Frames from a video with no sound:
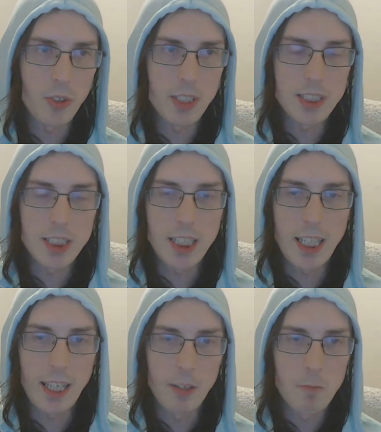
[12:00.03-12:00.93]
this
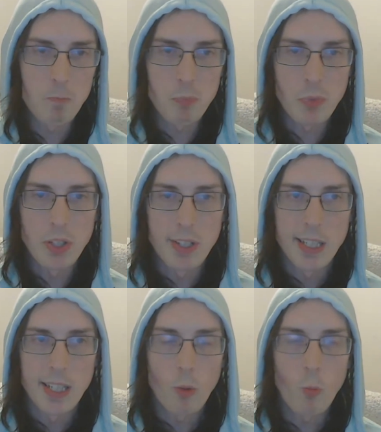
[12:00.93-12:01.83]
thing
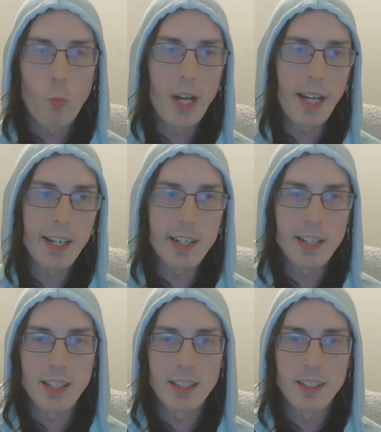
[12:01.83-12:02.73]

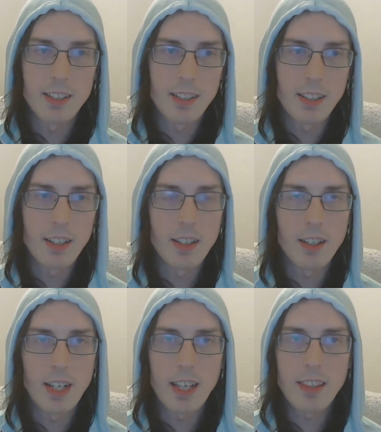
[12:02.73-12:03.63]
where
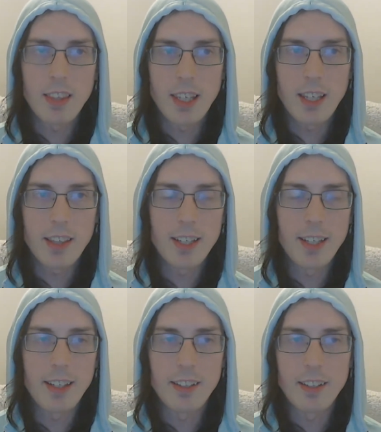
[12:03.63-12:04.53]
I think
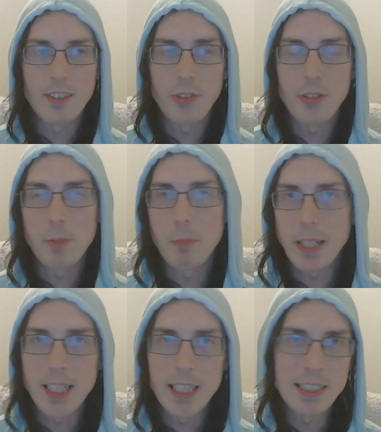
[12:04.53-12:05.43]
that the
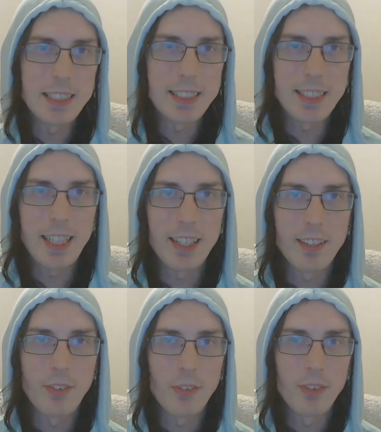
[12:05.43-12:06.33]
bigots
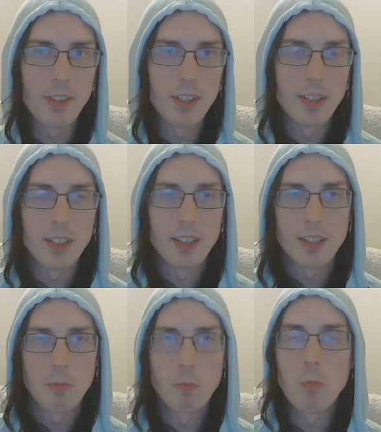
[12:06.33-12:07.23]
and
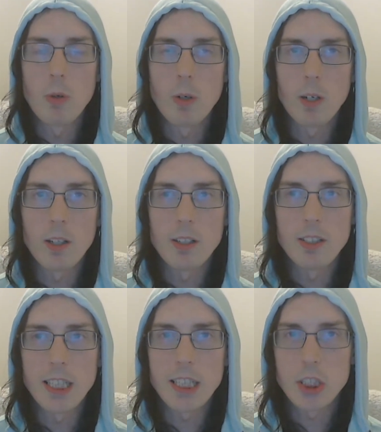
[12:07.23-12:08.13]
more
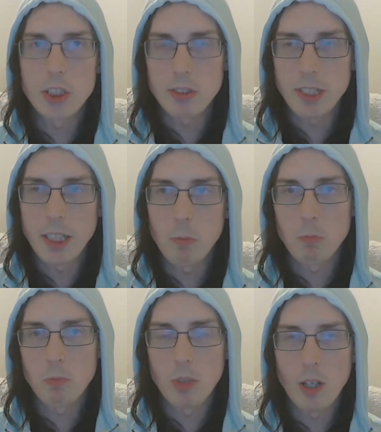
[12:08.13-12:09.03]

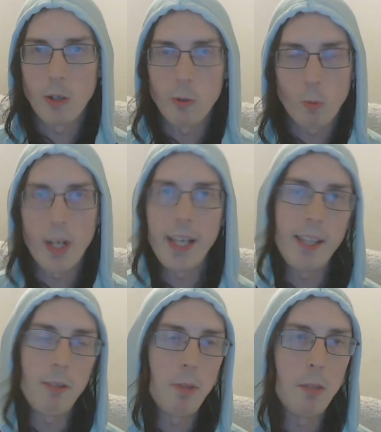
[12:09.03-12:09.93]
extreme
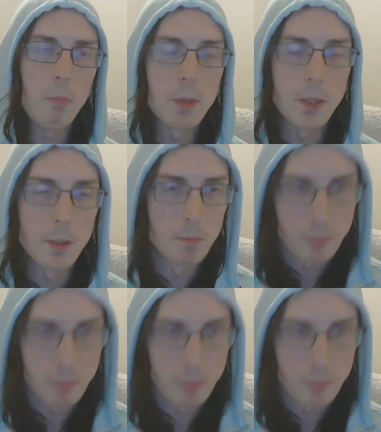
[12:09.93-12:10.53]
alt-right people